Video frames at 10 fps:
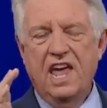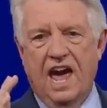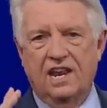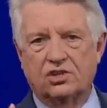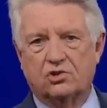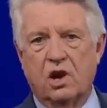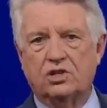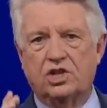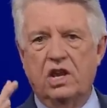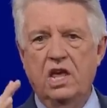and
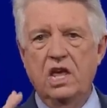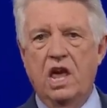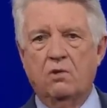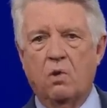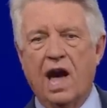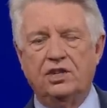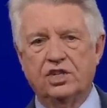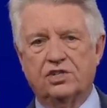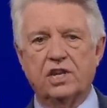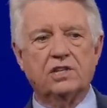instruction in
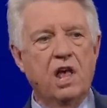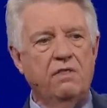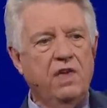righteousness.